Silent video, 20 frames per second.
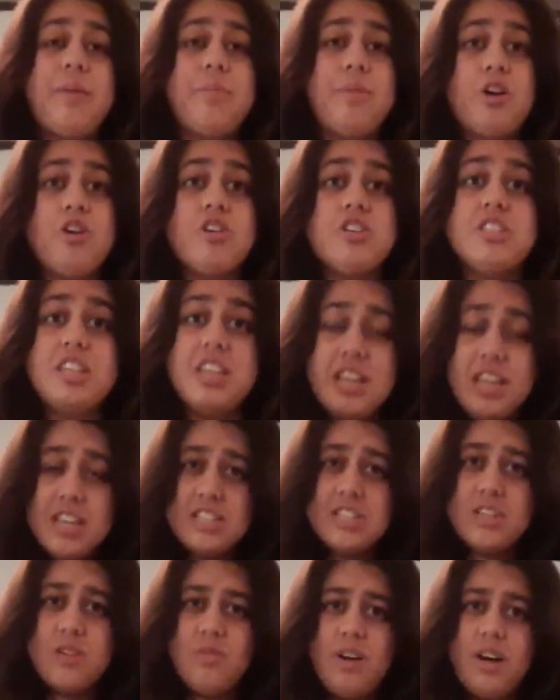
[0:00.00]
because he is
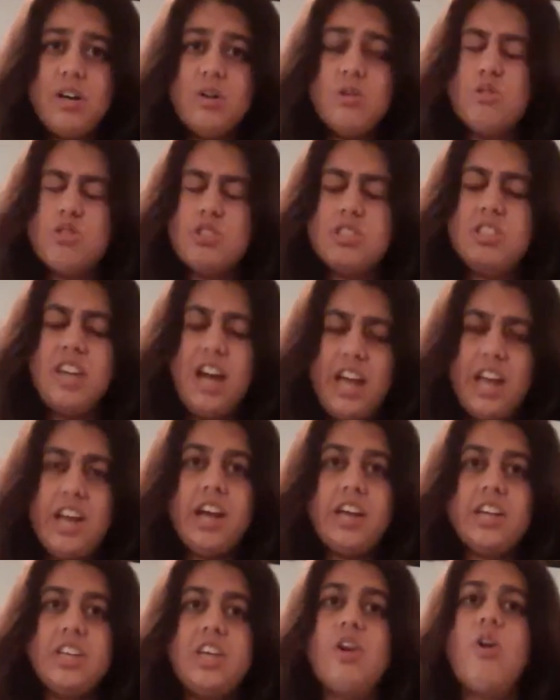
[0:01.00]
the one who is
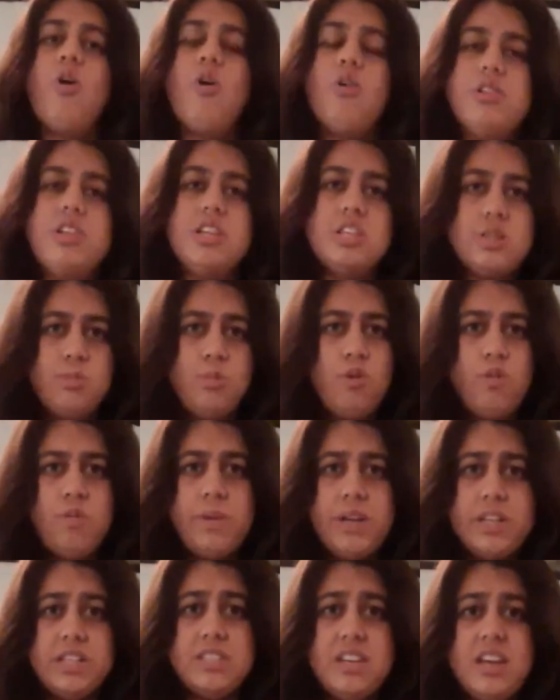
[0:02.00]
directing all these
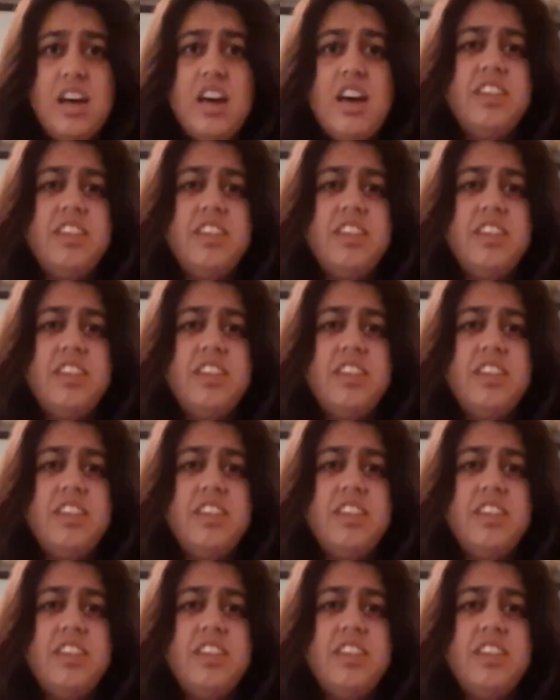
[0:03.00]
movements.